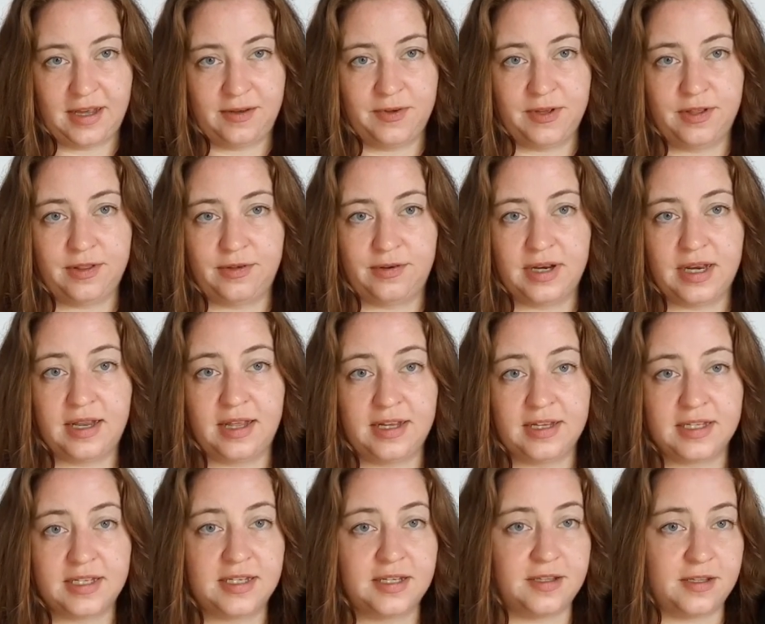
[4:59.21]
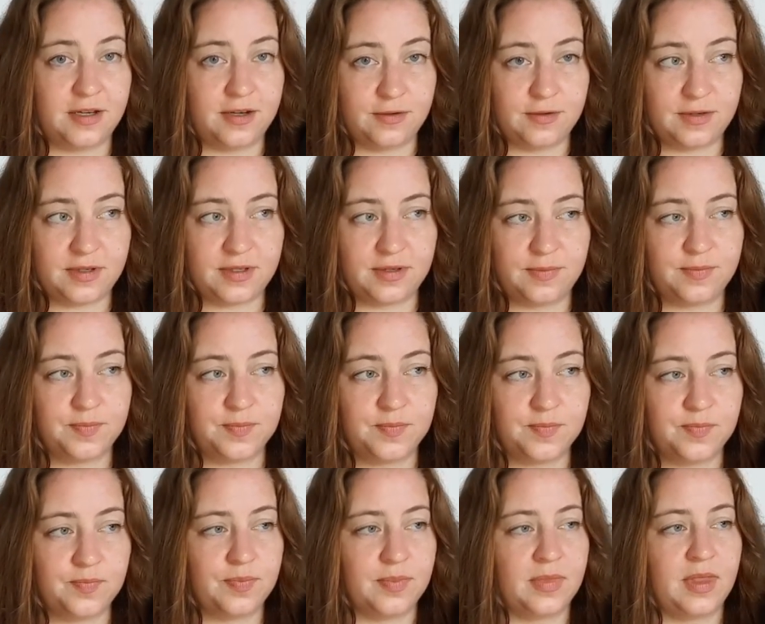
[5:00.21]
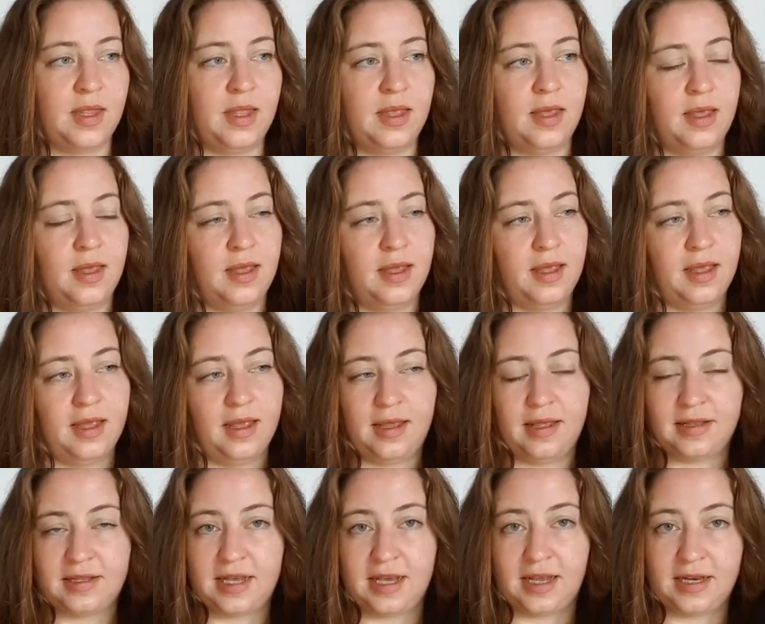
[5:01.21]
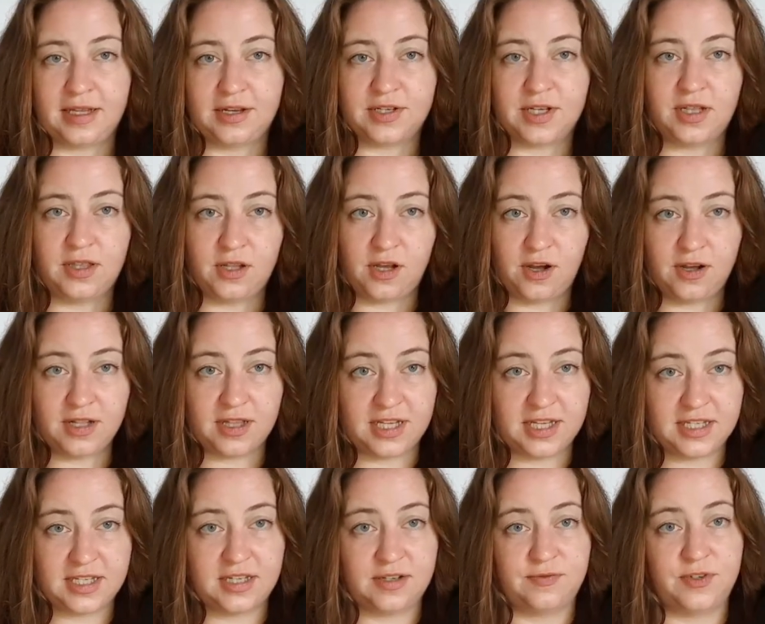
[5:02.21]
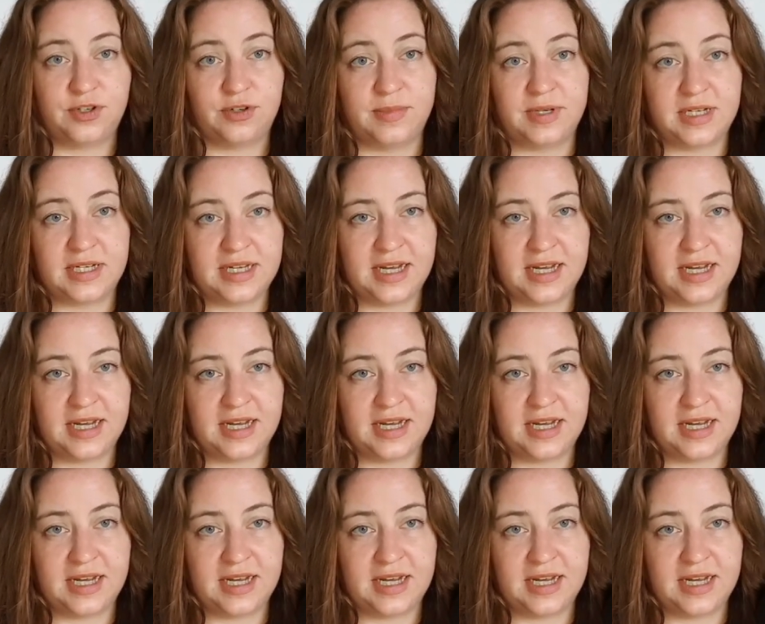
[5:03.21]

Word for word: I've included links to those. Then there's a long list of German